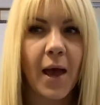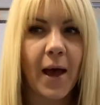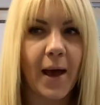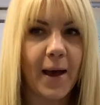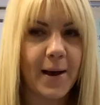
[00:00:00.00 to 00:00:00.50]

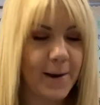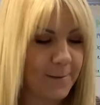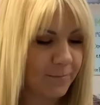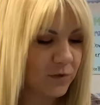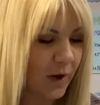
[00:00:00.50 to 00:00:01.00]

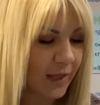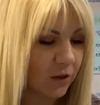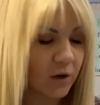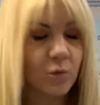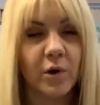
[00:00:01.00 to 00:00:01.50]
So I
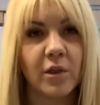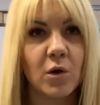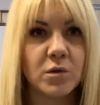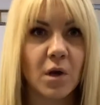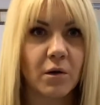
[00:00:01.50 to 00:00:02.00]
learn where
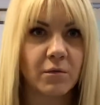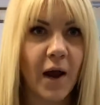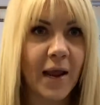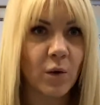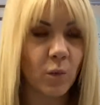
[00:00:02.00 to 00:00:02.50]
those are
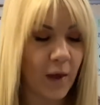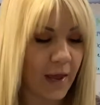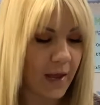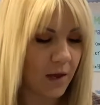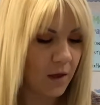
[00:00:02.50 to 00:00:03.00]
right
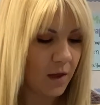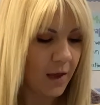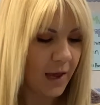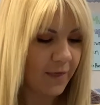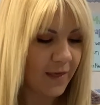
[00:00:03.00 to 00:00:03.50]
away.
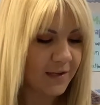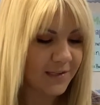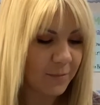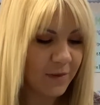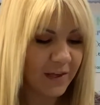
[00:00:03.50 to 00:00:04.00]
And then
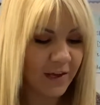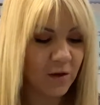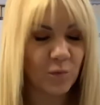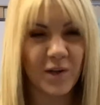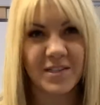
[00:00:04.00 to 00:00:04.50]
some of the other
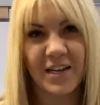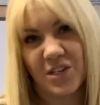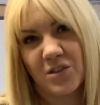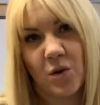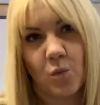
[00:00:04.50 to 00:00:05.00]
ones I
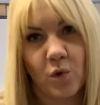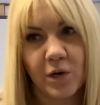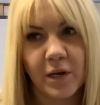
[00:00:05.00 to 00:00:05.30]
just don't worry